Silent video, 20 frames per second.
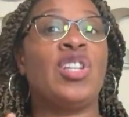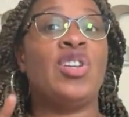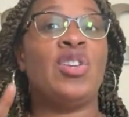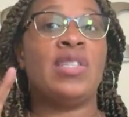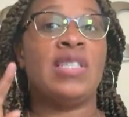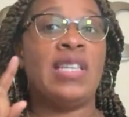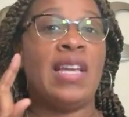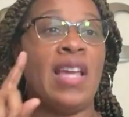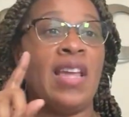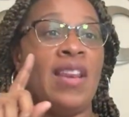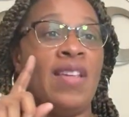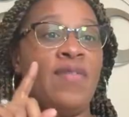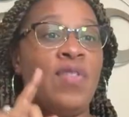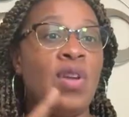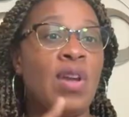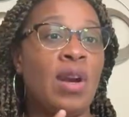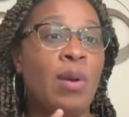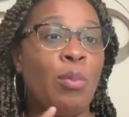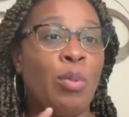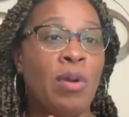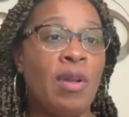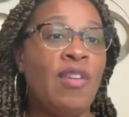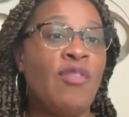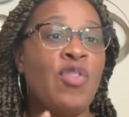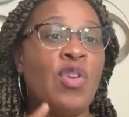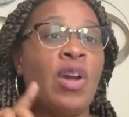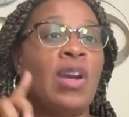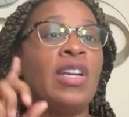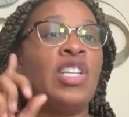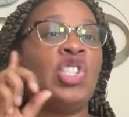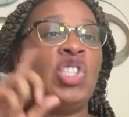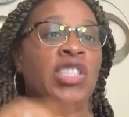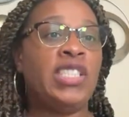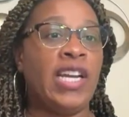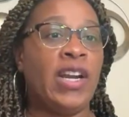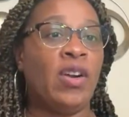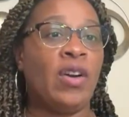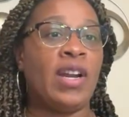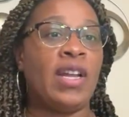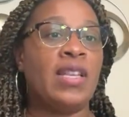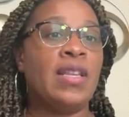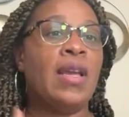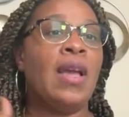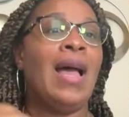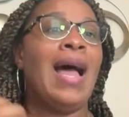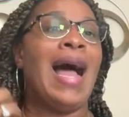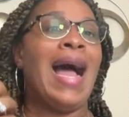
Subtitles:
You're saying if you're gonna share it,